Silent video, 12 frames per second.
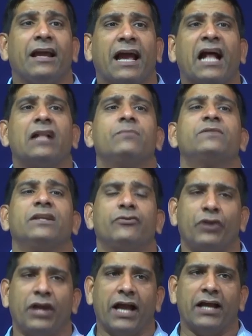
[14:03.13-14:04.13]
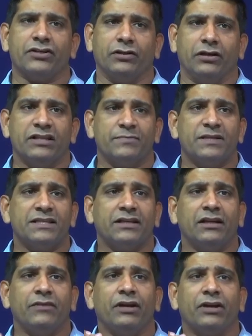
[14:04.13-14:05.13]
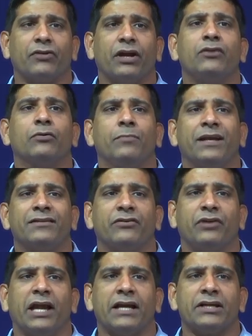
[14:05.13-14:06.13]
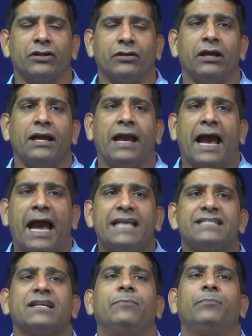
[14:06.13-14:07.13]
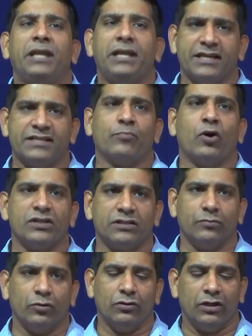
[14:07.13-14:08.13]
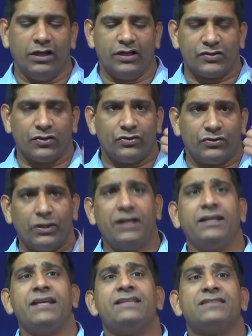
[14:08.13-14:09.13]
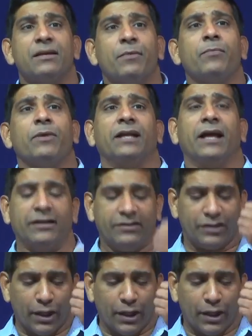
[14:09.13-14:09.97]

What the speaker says: helps in reaction. Is basically we are trying to make the reaction as complete as possible. So 3 T's, remember that: